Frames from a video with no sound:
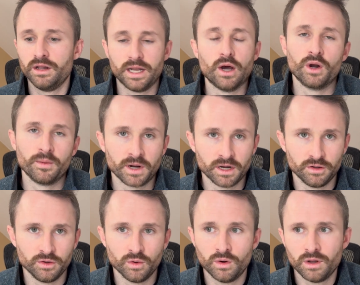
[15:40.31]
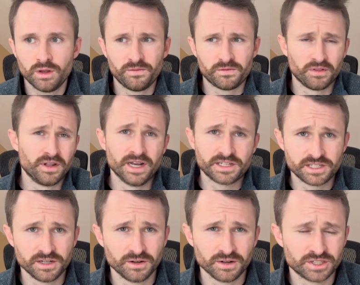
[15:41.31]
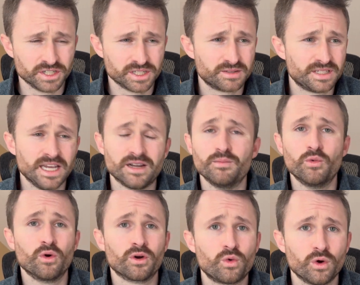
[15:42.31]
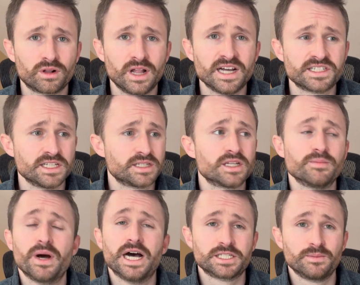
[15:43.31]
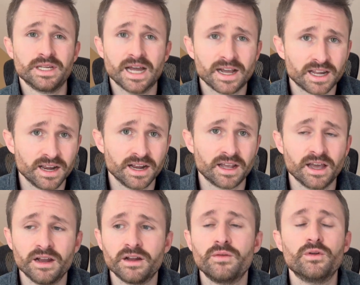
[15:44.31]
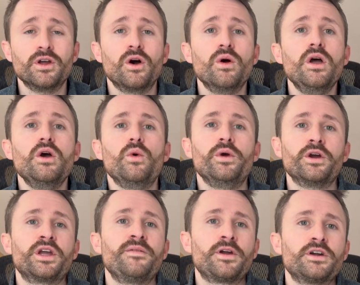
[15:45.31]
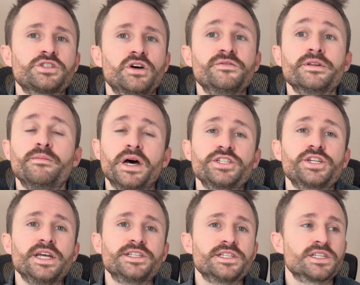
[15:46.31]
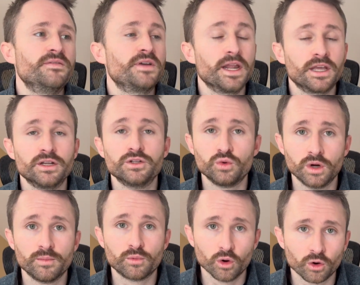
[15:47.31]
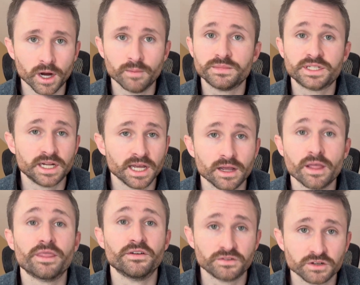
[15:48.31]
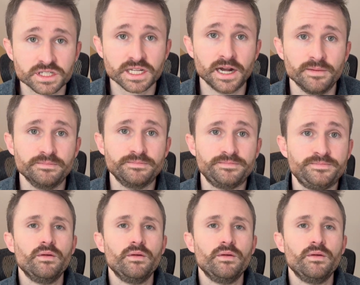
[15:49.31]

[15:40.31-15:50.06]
Now what am I going to do for the next year? Just take more core classes to possibly not get in again? No, we are giving ourselves the best chances of getting into a program today, the first time.